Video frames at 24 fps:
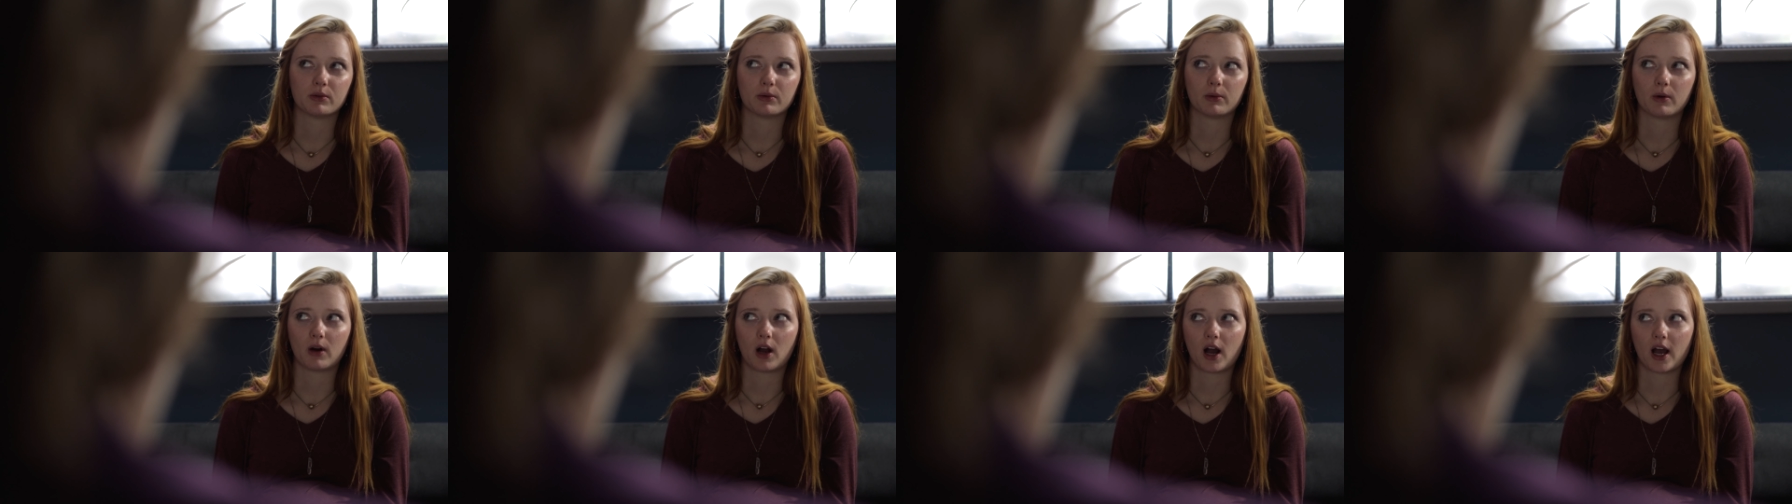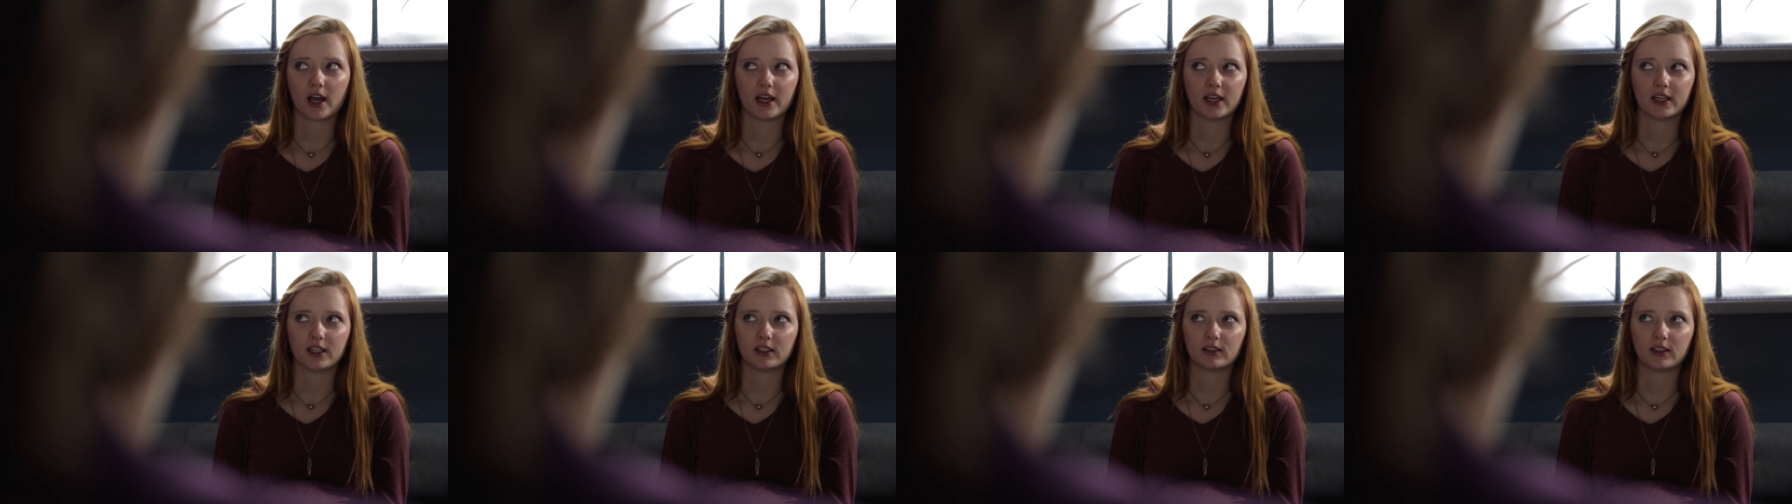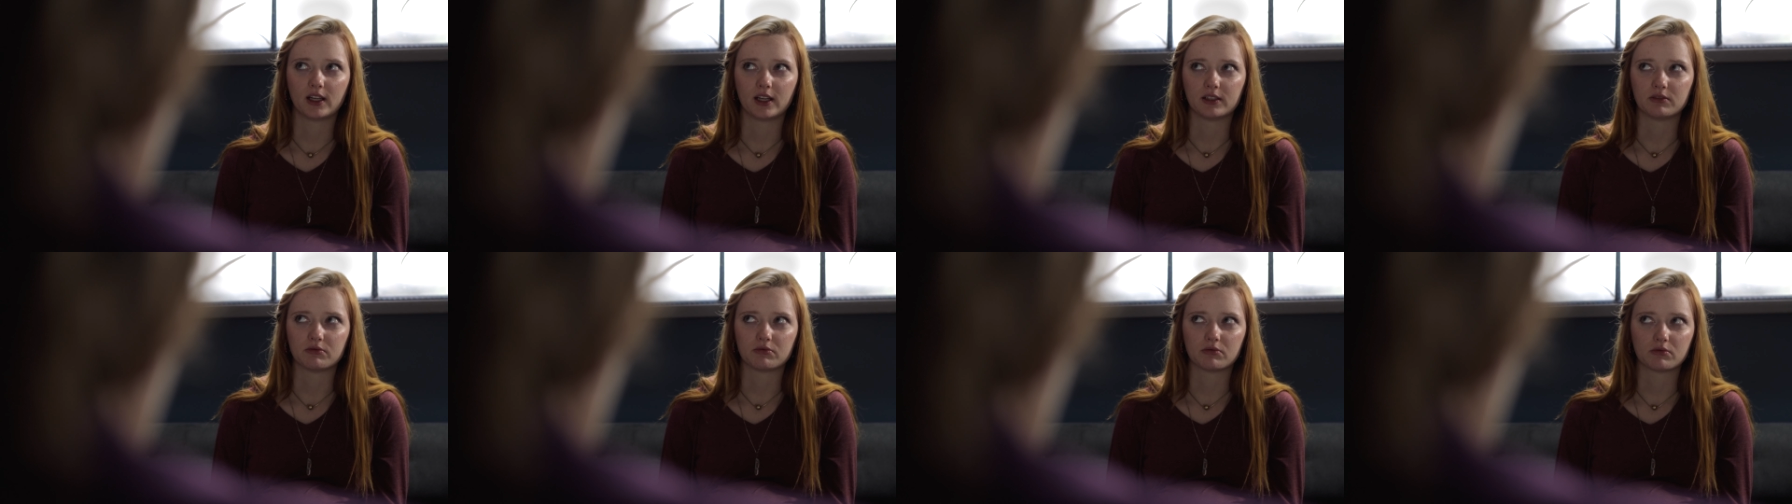a riot
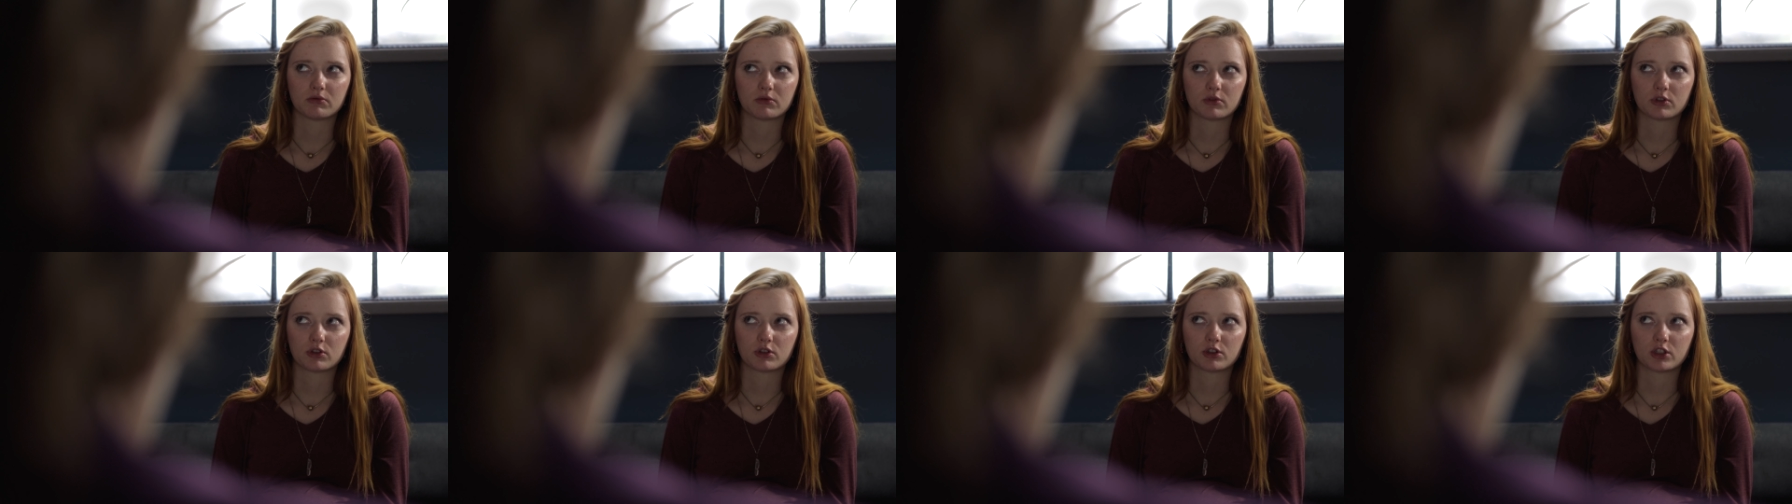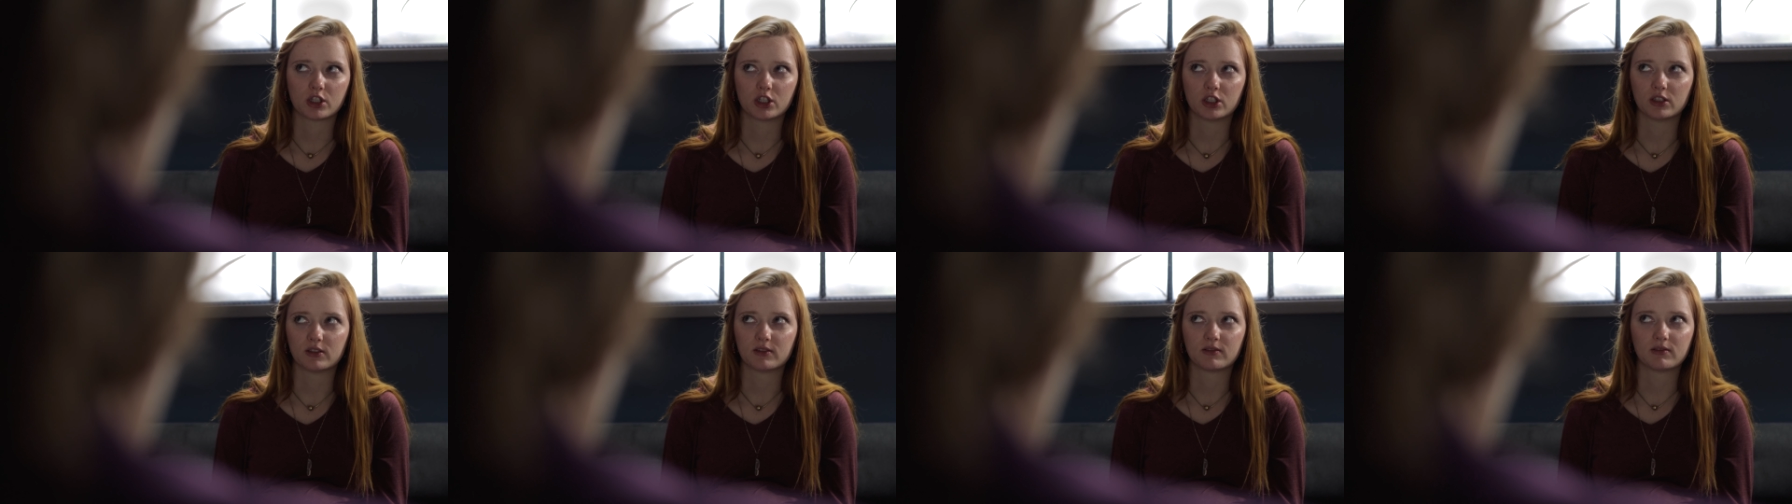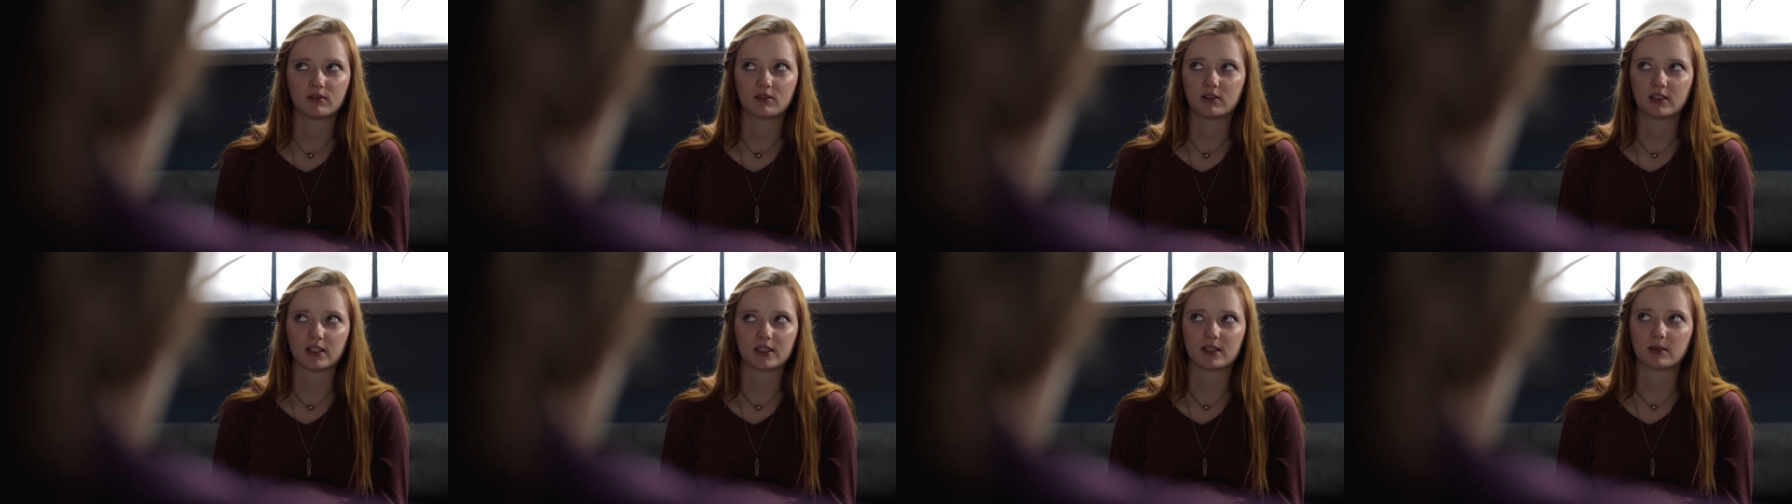and she just
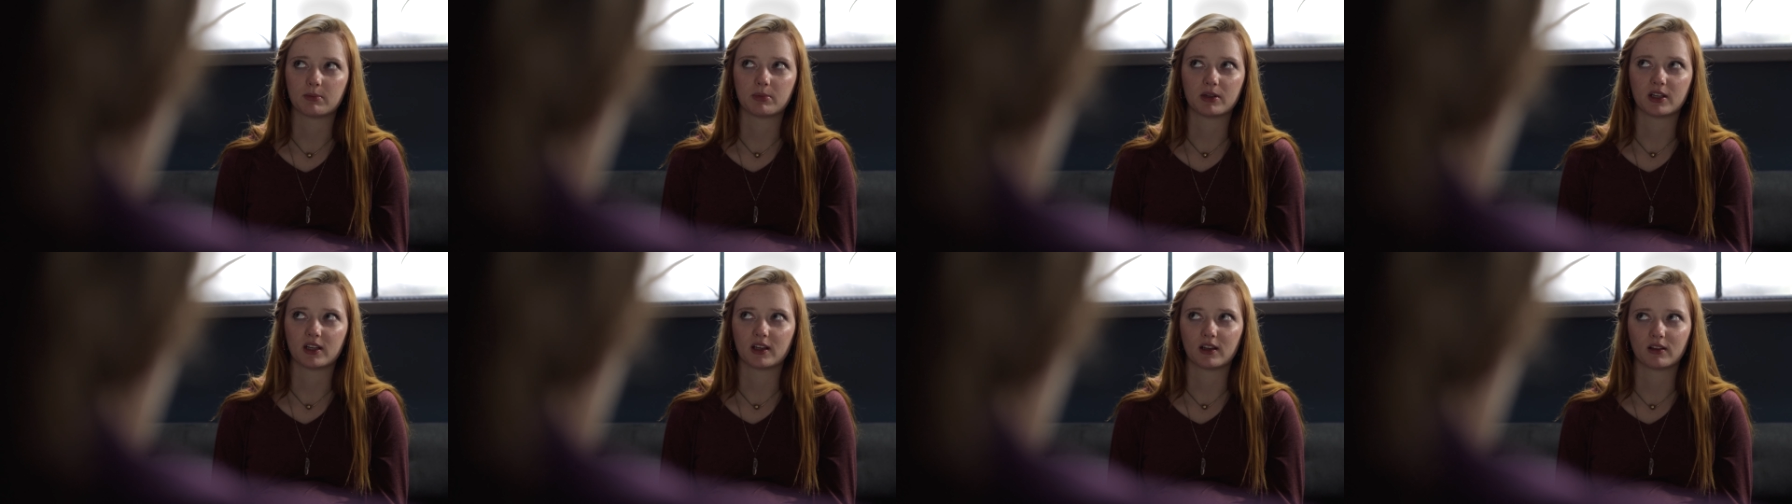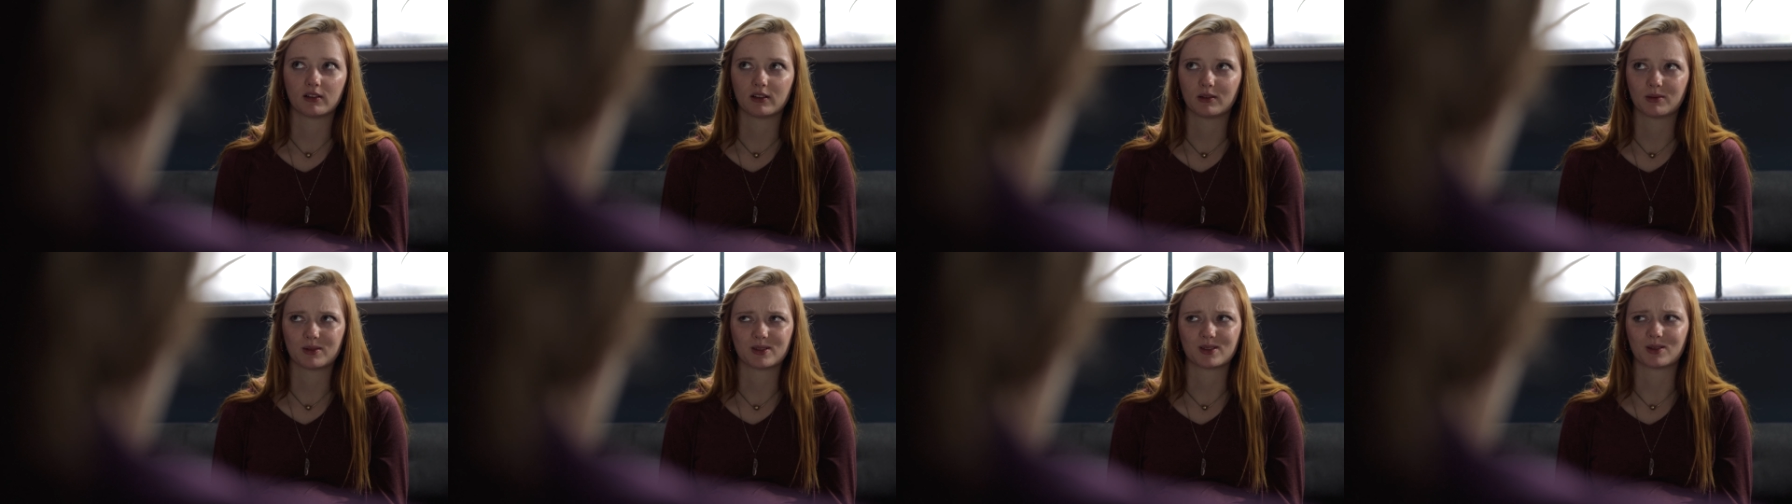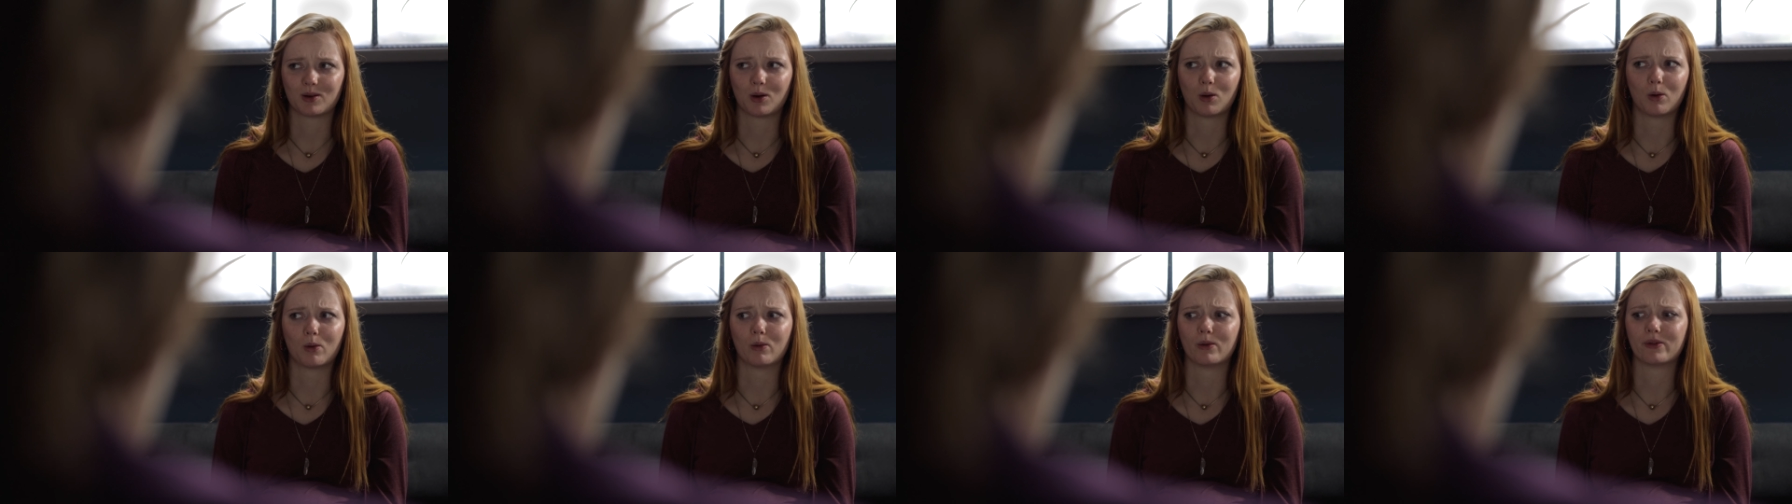disappeared. It was a
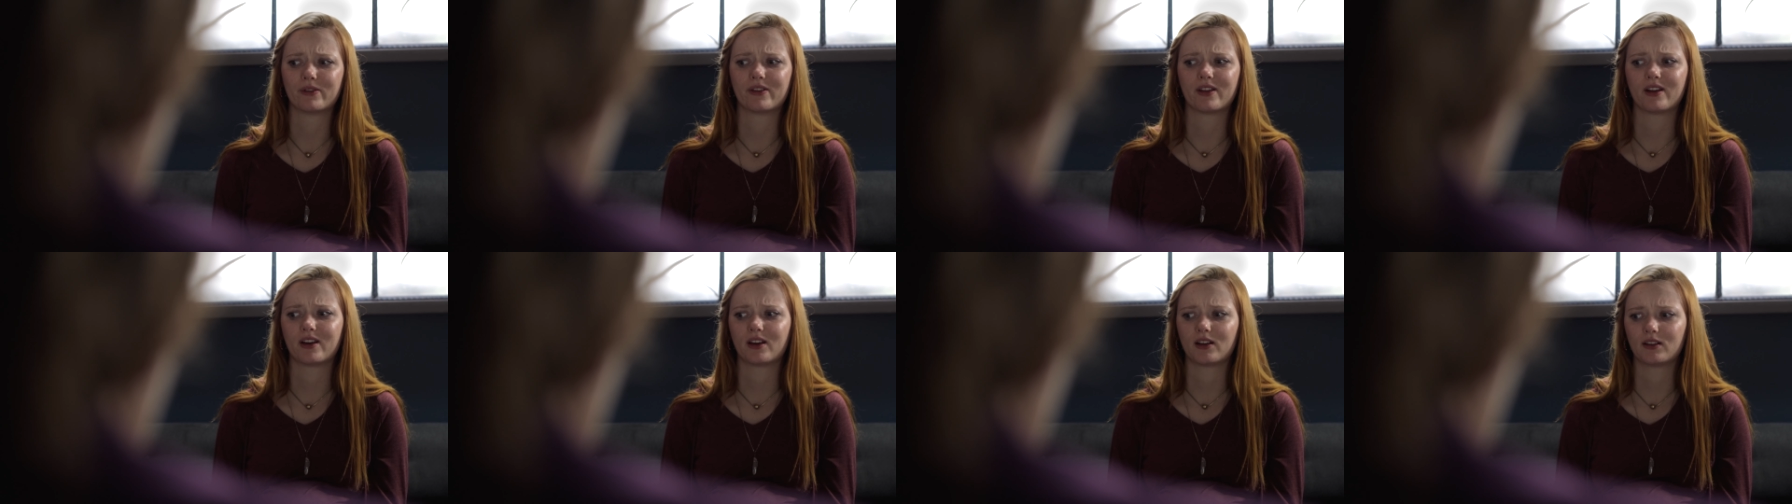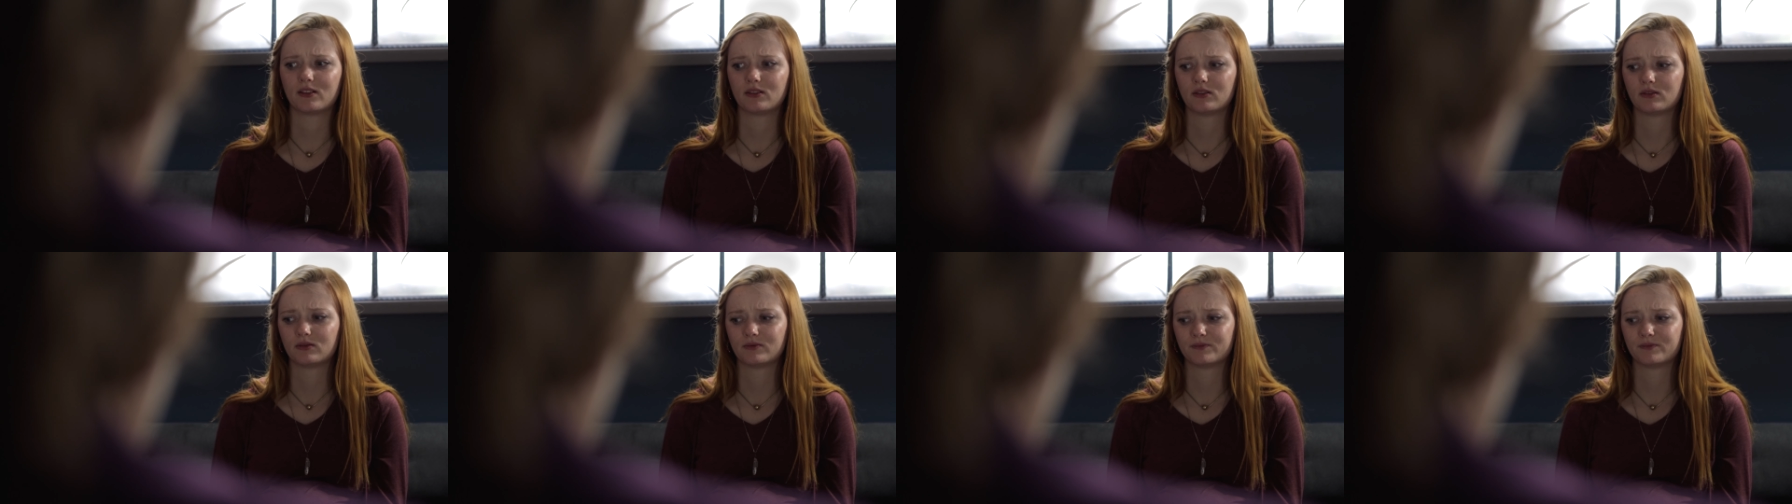whole thing.